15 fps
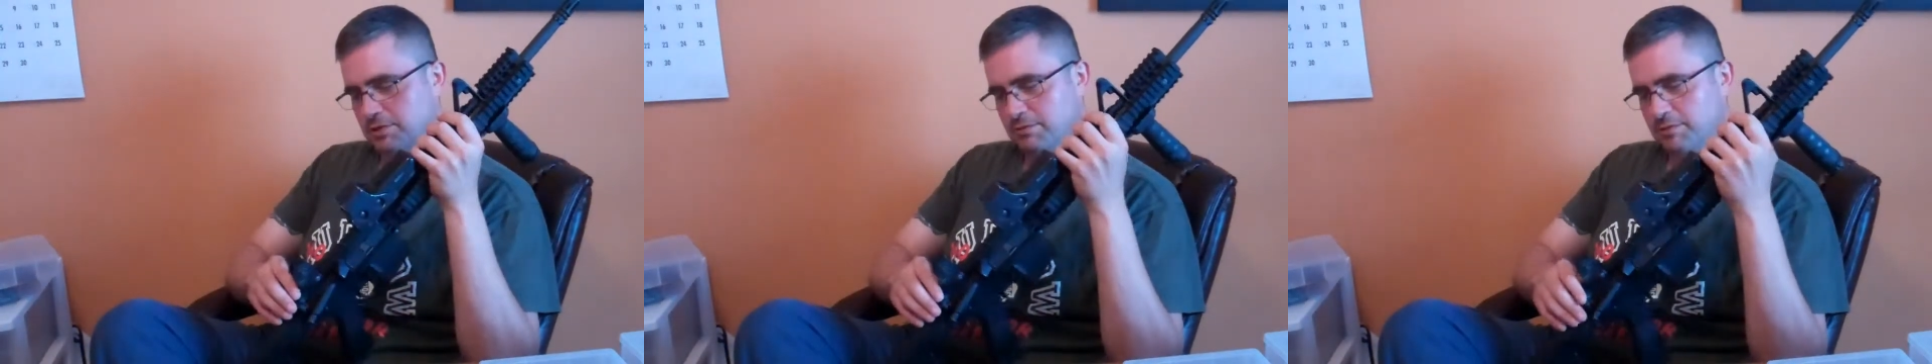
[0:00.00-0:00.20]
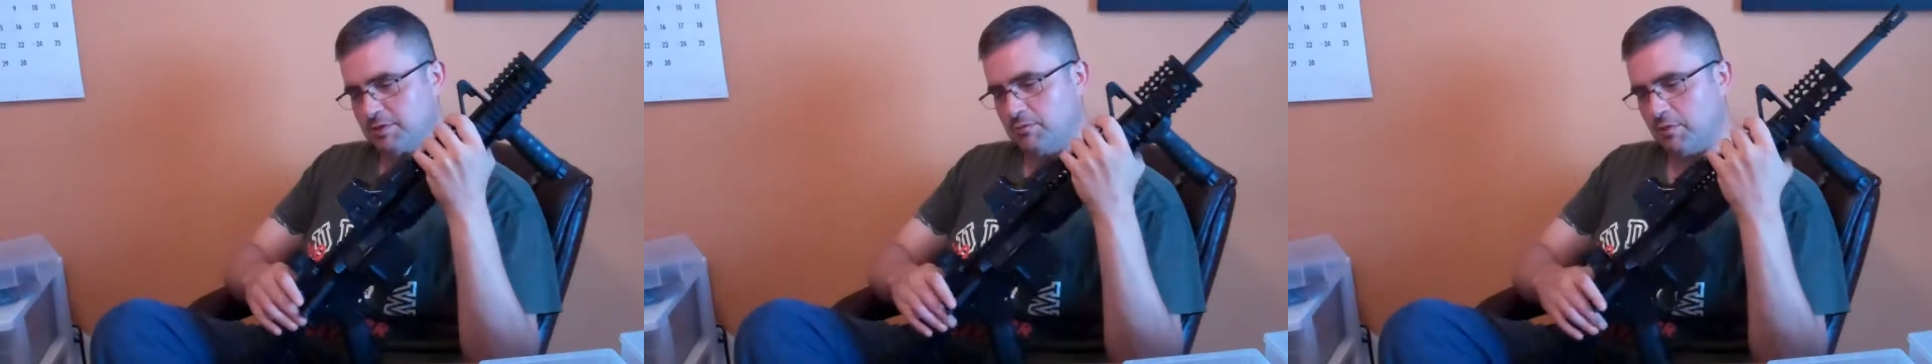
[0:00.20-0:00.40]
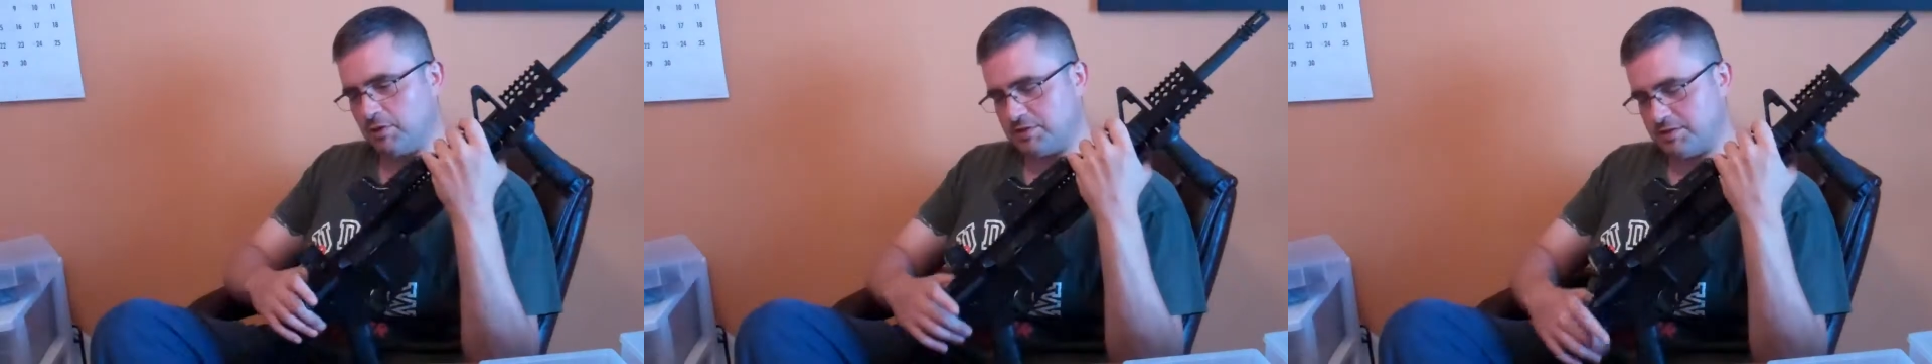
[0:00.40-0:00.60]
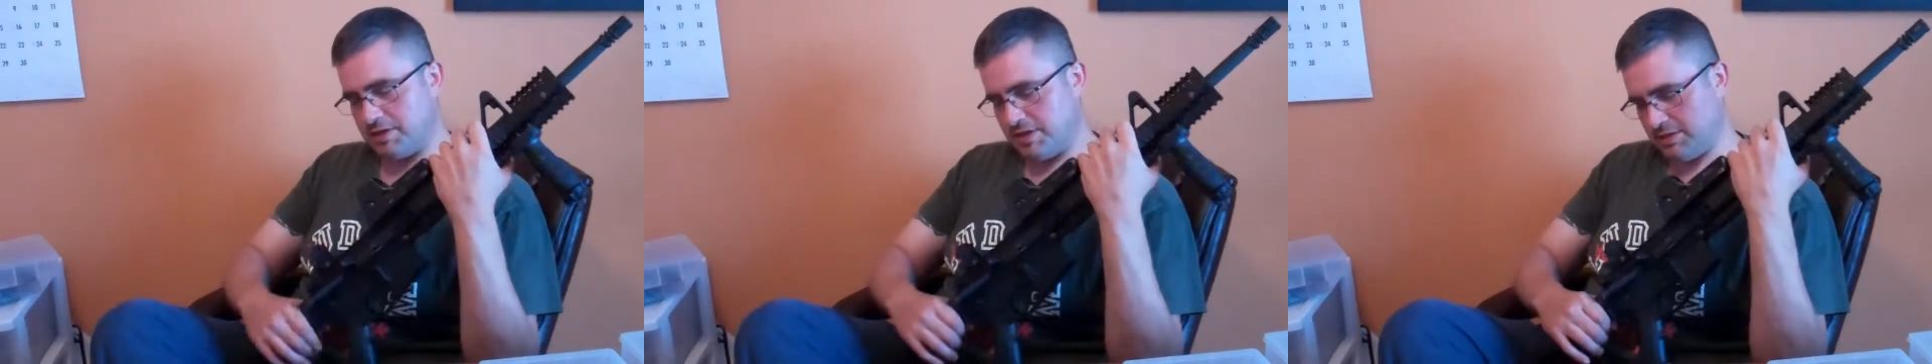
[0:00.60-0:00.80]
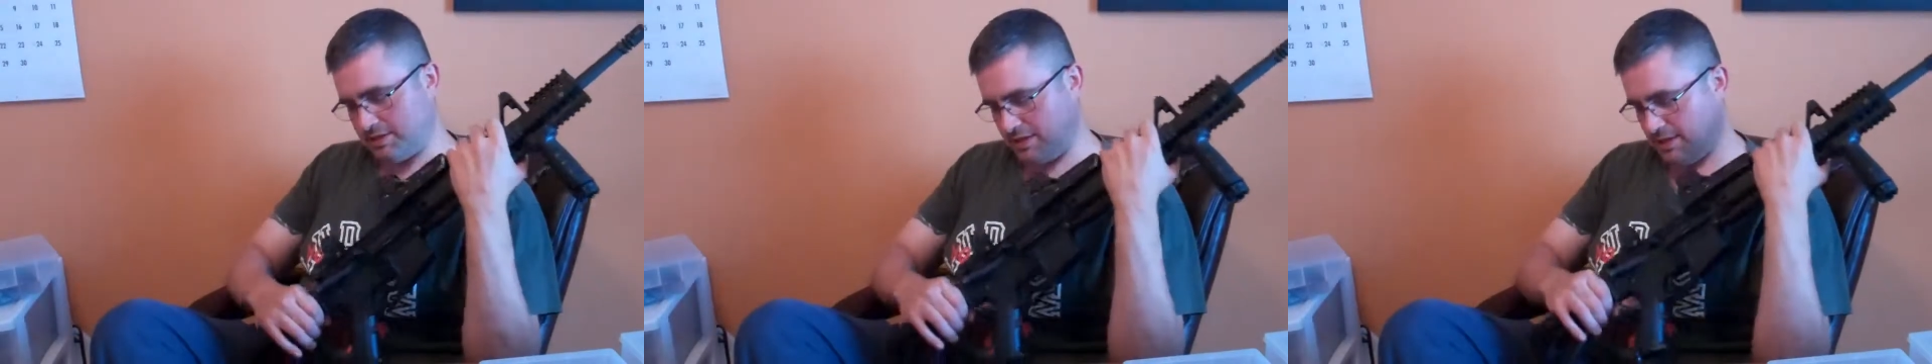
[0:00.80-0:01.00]
could be worse
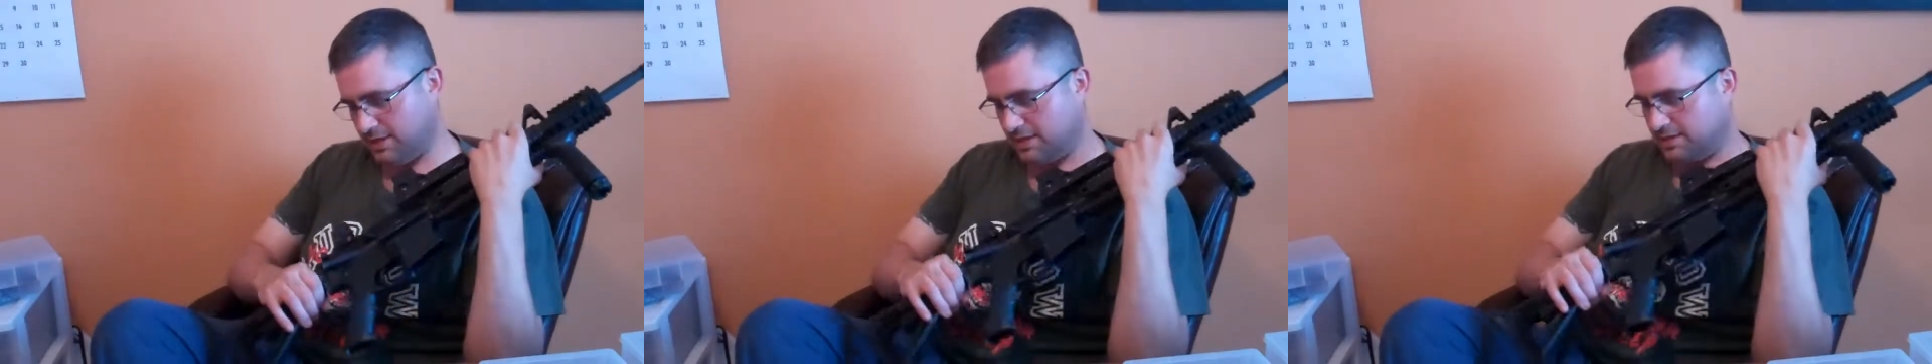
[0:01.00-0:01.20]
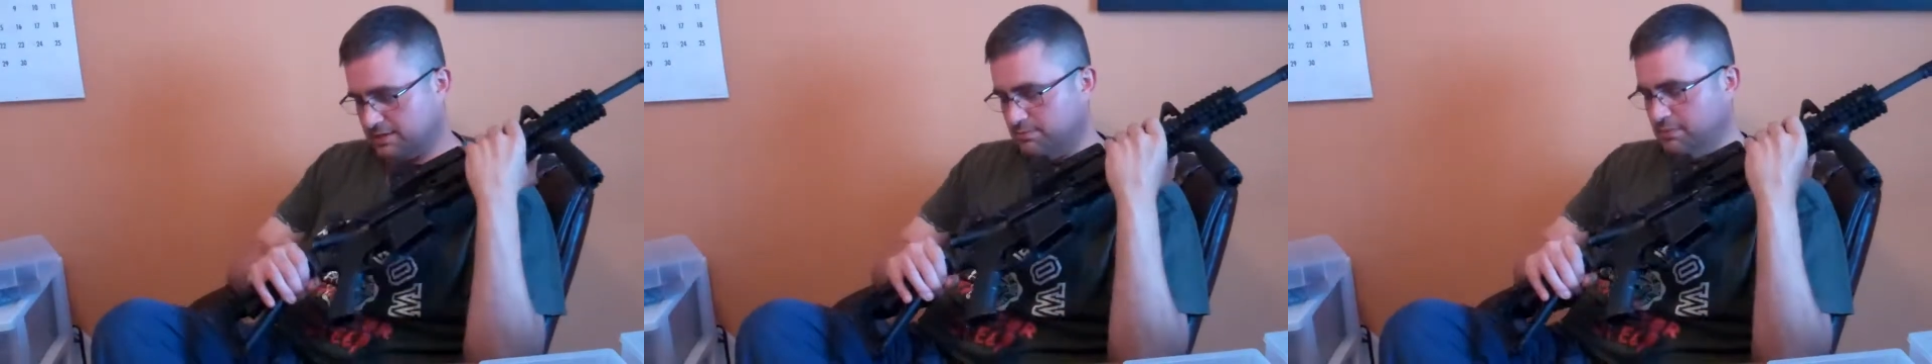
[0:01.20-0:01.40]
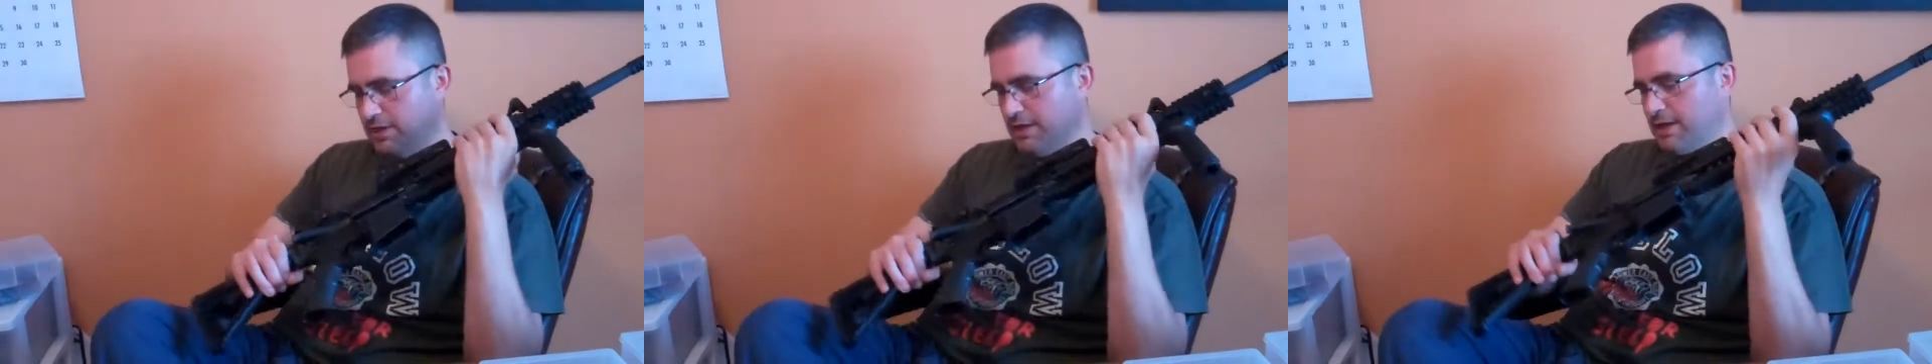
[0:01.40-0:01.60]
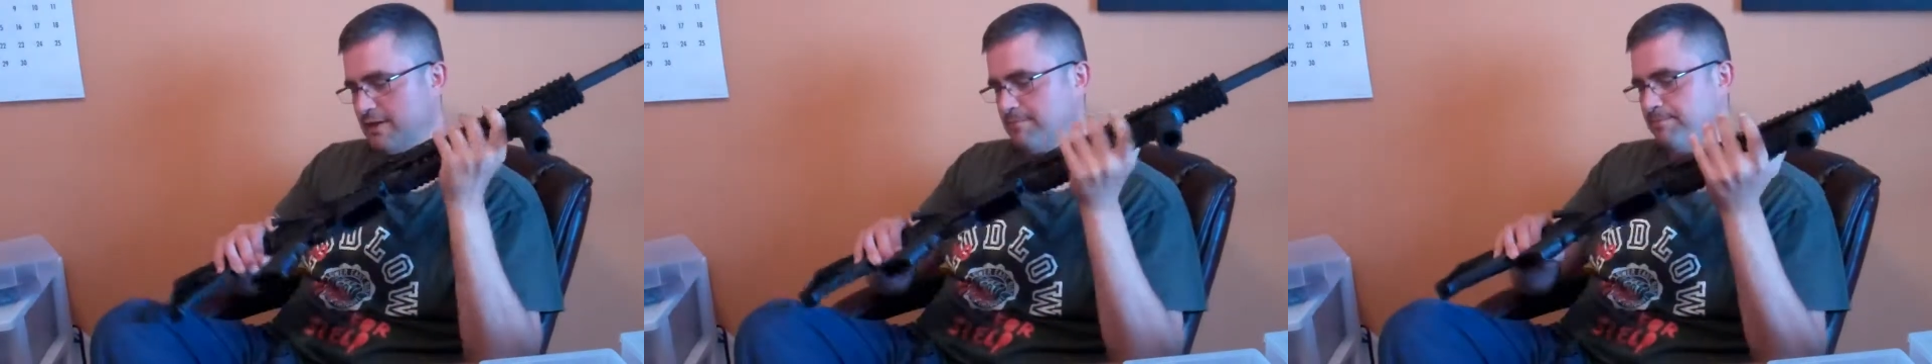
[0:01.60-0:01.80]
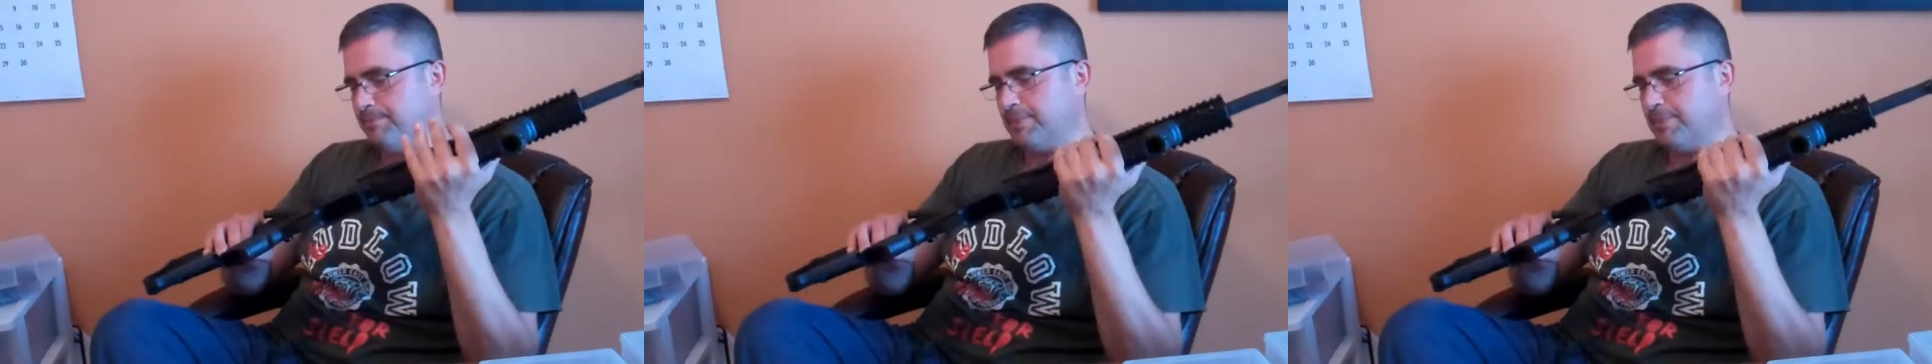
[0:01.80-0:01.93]
things, I guess. But uh,